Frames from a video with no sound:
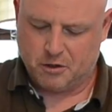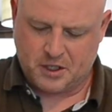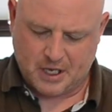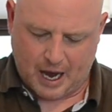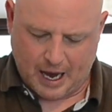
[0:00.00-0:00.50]

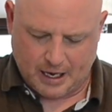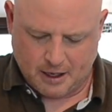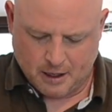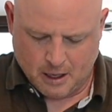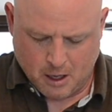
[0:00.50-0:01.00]
side,
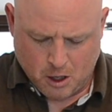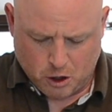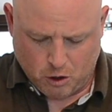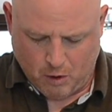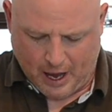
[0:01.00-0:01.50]

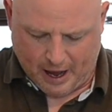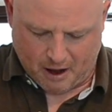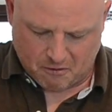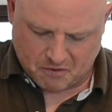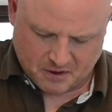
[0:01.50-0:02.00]
you
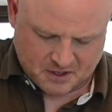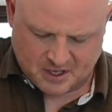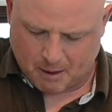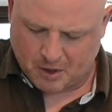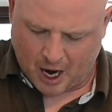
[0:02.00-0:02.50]
have the
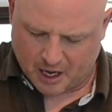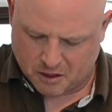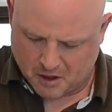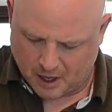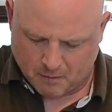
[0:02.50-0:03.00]
same kind of
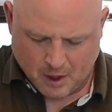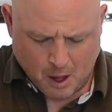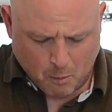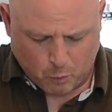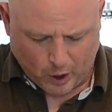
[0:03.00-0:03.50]
thing.
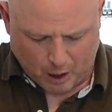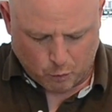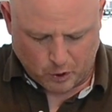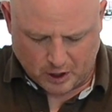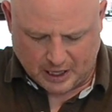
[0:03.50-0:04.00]
What I
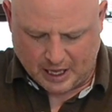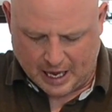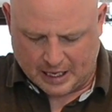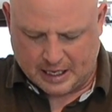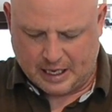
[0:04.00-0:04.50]
really
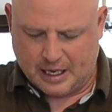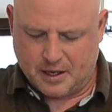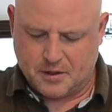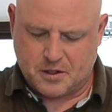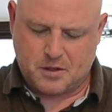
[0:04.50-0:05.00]
like
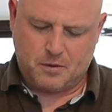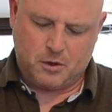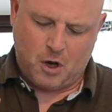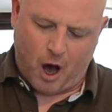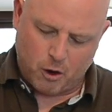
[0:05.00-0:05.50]
is
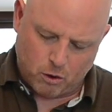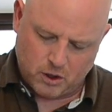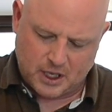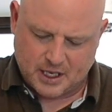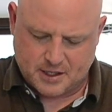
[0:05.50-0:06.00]
not
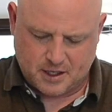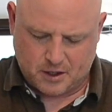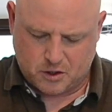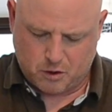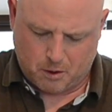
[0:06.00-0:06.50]
only is
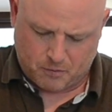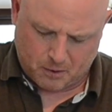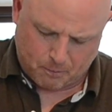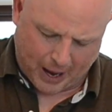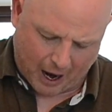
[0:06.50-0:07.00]
it the
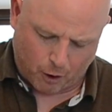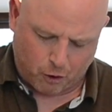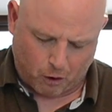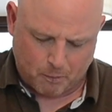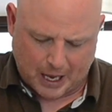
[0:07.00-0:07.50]

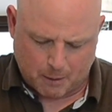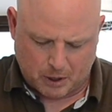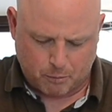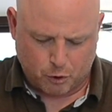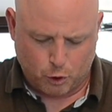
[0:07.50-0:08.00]
powder
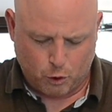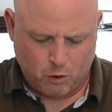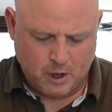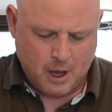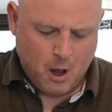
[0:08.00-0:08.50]
baby
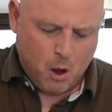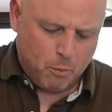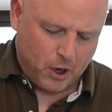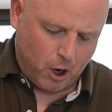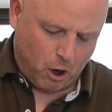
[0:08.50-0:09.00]
blue,
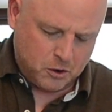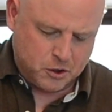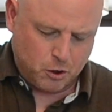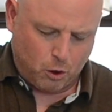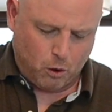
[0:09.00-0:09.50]
but
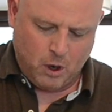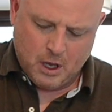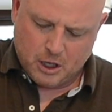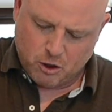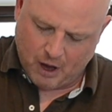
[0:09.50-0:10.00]

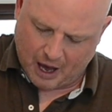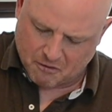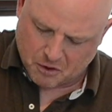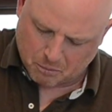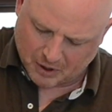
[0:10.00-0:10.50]
also you
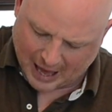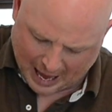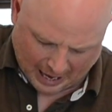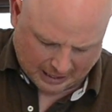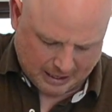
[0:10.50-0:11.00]
have the
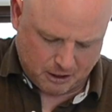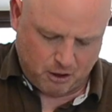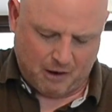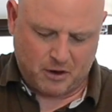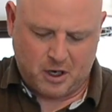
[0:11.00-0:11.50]
black. You
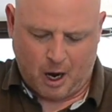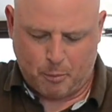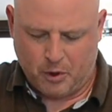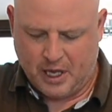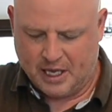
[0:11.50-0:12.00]
have a
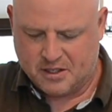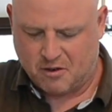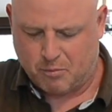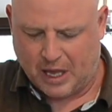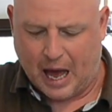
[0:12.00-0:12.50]
couple hits
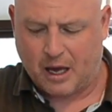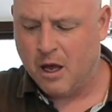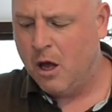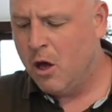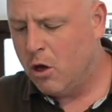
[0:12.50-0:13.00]
of black.
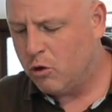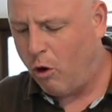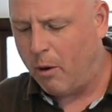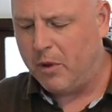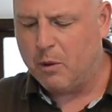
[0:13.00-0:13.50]

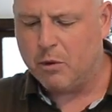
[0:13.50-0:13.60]
Normally